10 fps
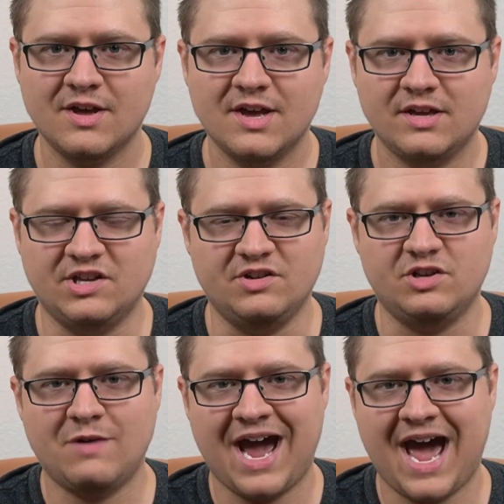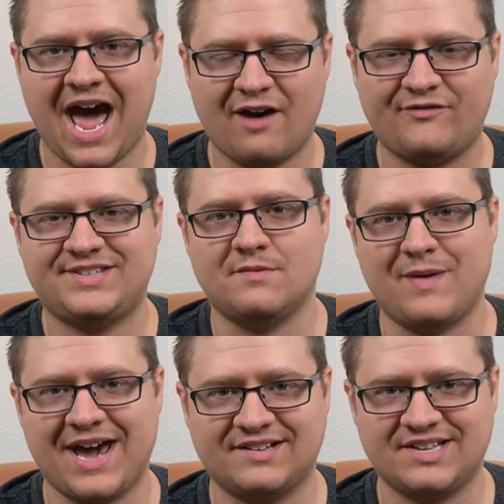You have to
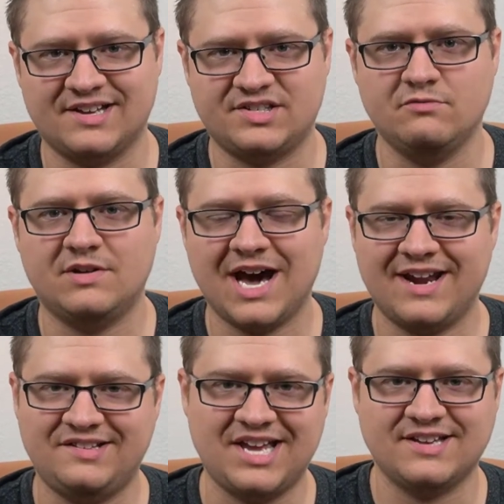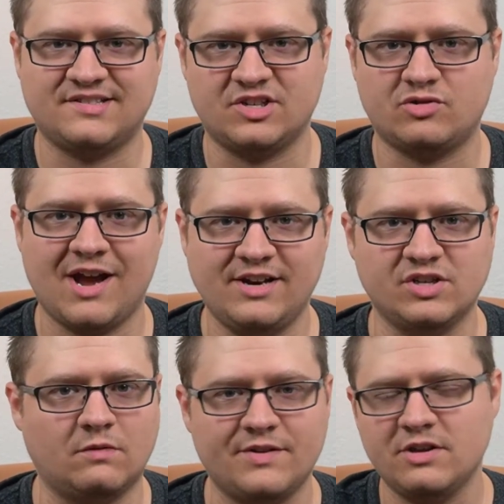backtest. You got to test the strategy.
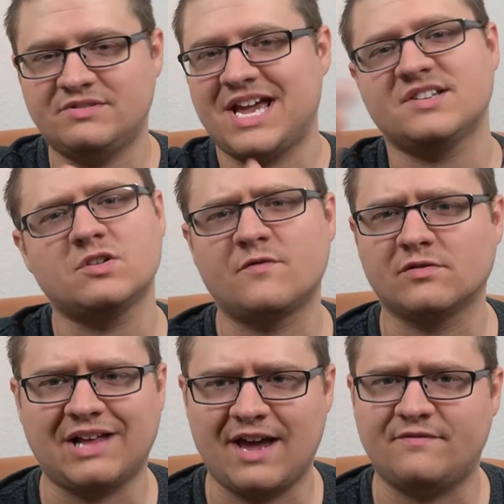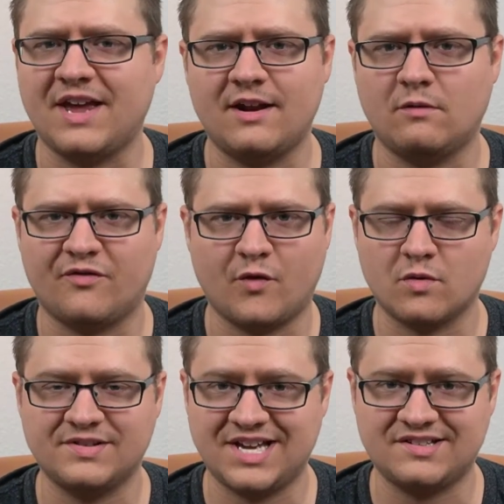Whether you test over live data with forward
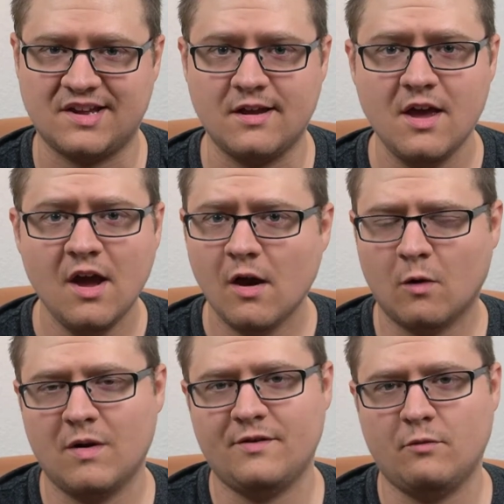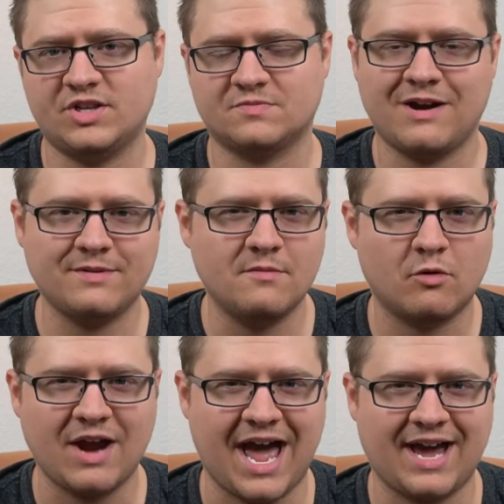testing, or which is probably a more
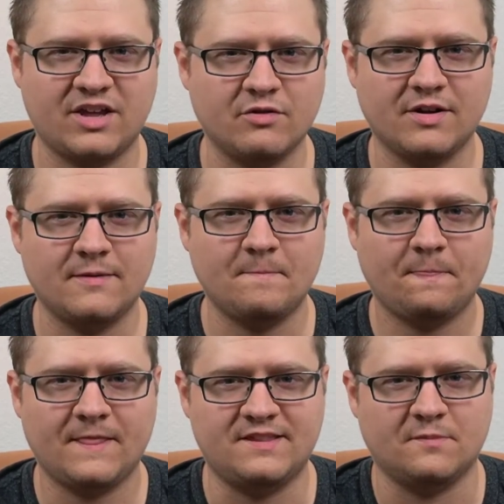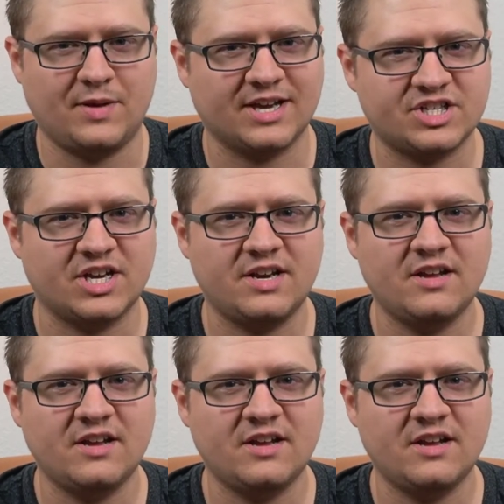accurate depiction